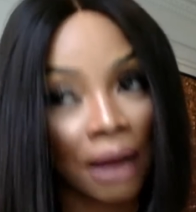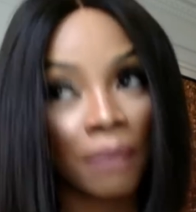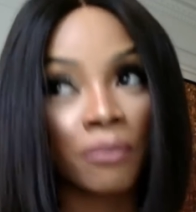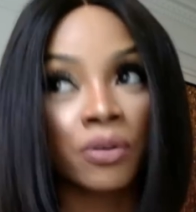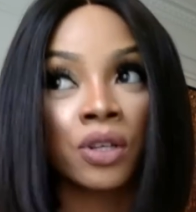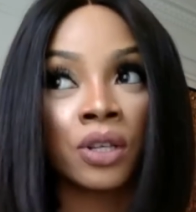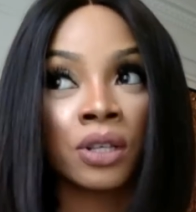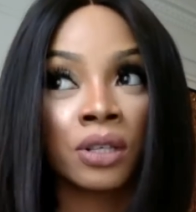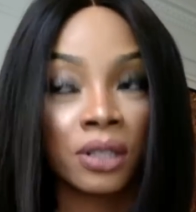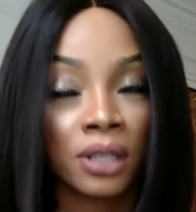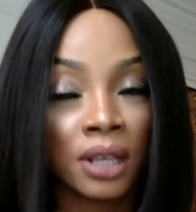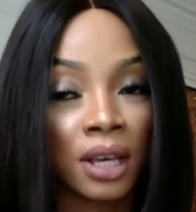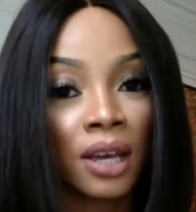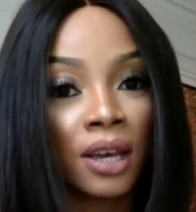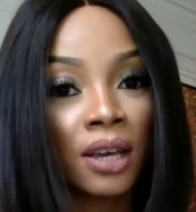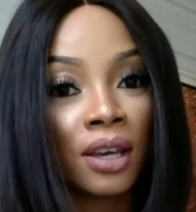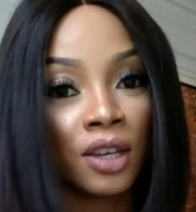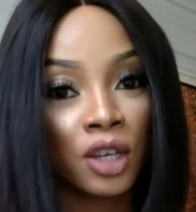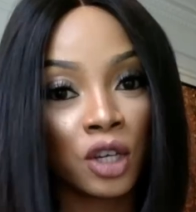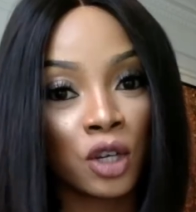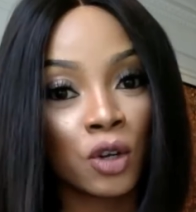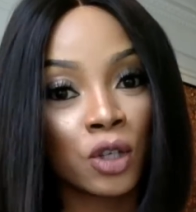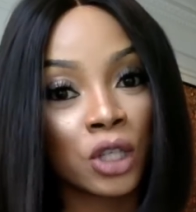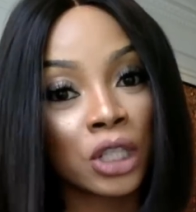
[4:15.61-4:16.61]
I'm just,
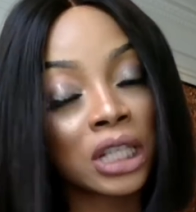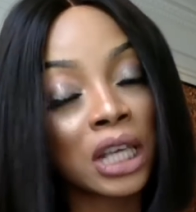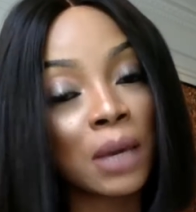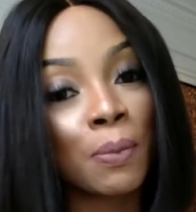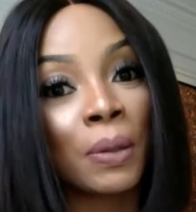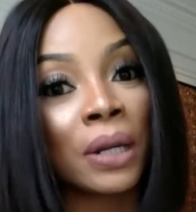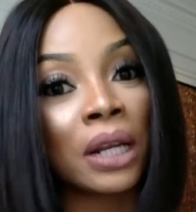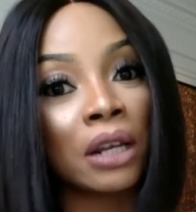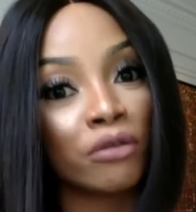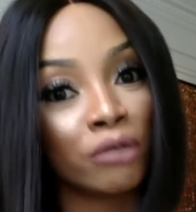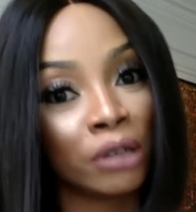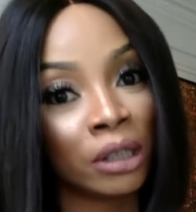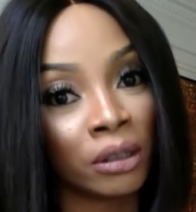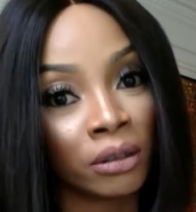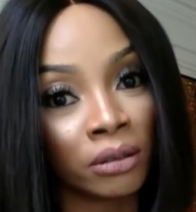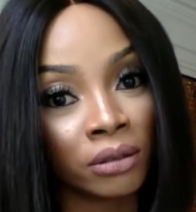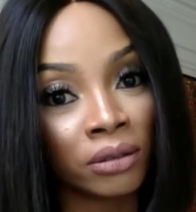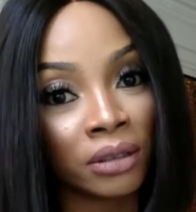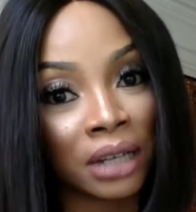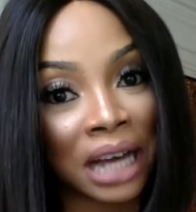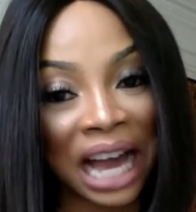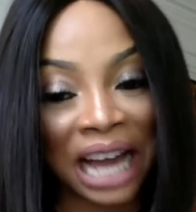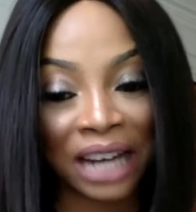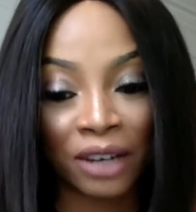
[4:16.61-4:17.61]
just keeping it real
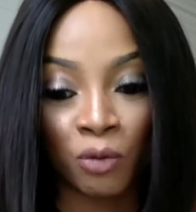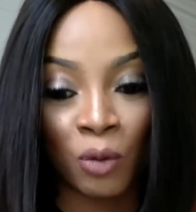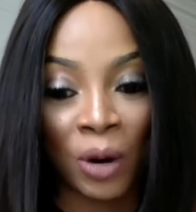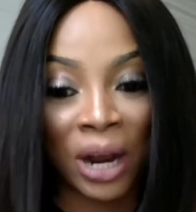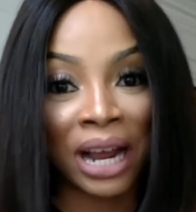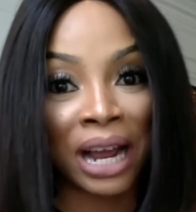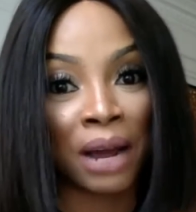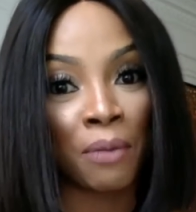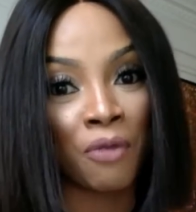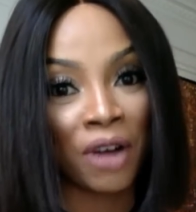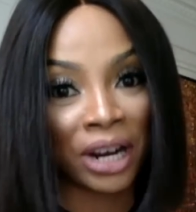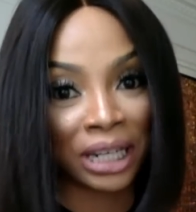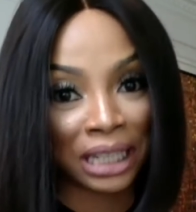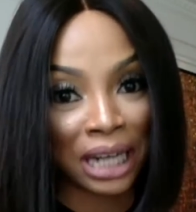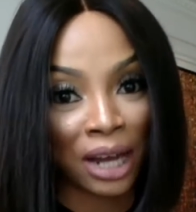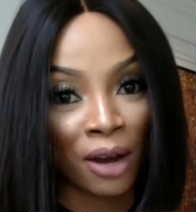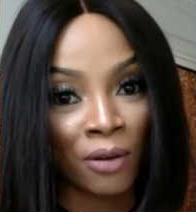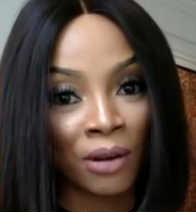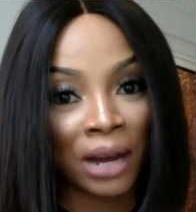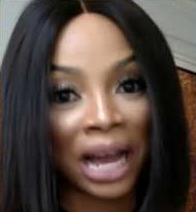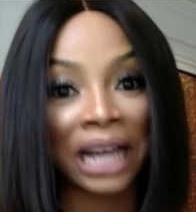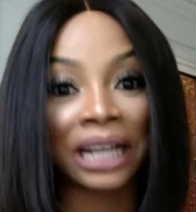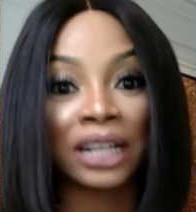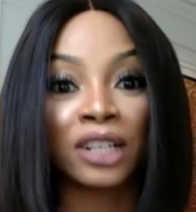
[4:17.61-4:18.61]
at where I am right
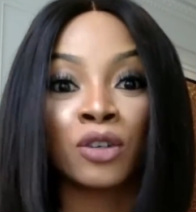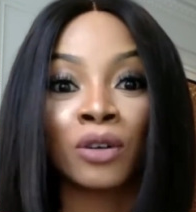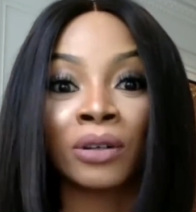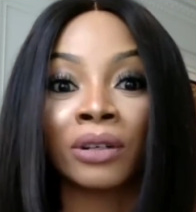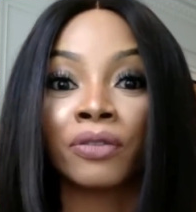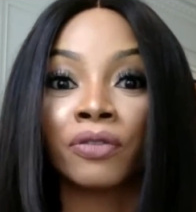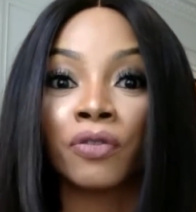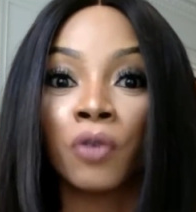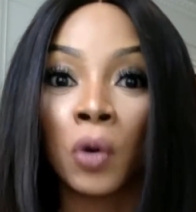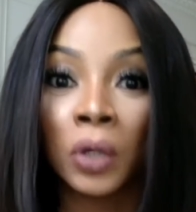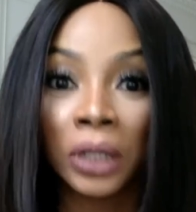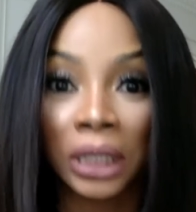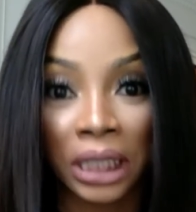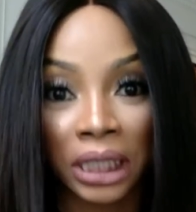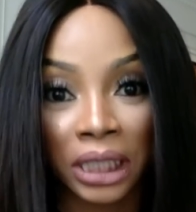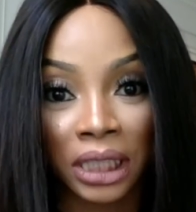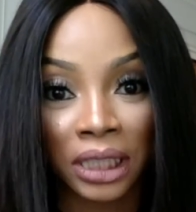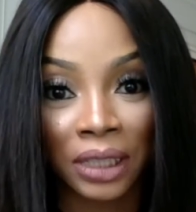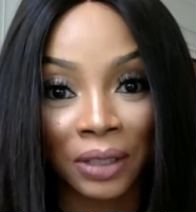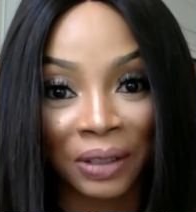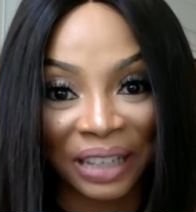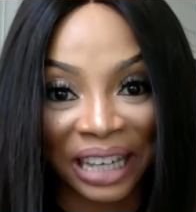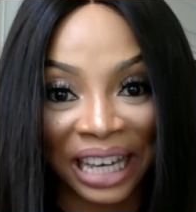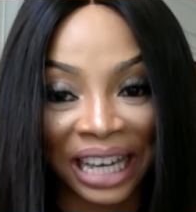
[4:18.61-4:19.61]
now. I cannot afford
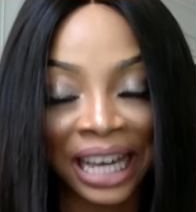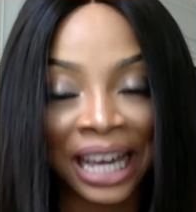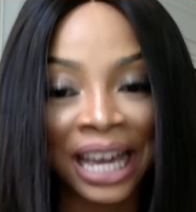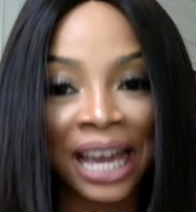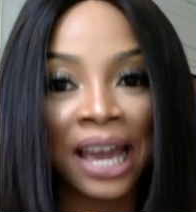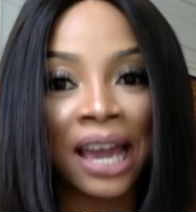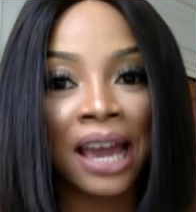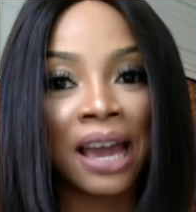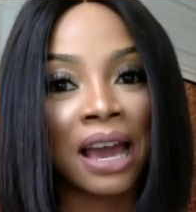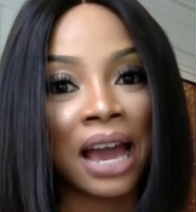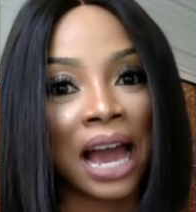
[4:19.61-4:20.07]
it, okay?